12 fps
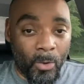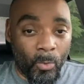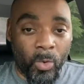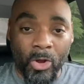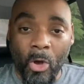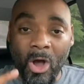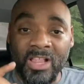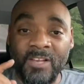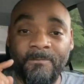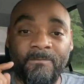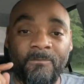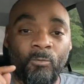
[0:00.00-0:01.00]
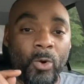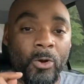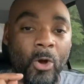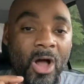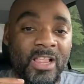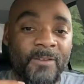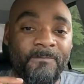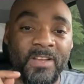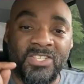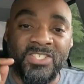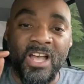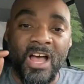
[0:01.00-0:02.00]
Regardless if
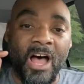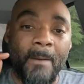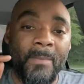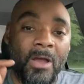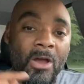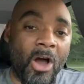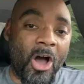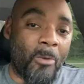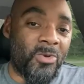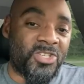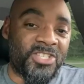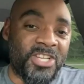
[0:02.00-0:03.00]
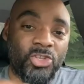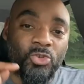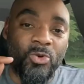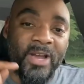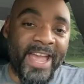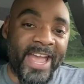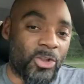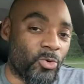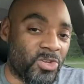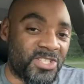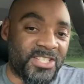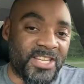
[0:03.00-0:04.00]
it's homosexual,
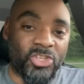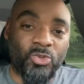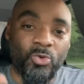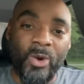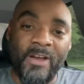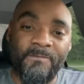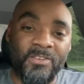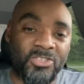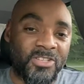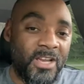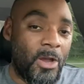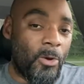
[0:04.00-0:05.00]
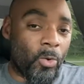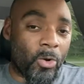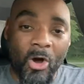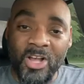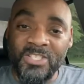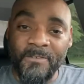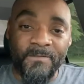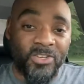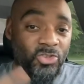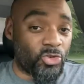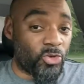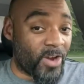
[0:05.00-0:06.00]
heterosexual, regardless if
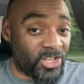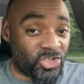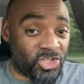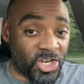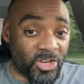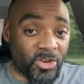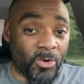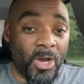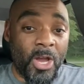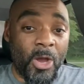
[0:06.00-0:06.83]
it's transgender,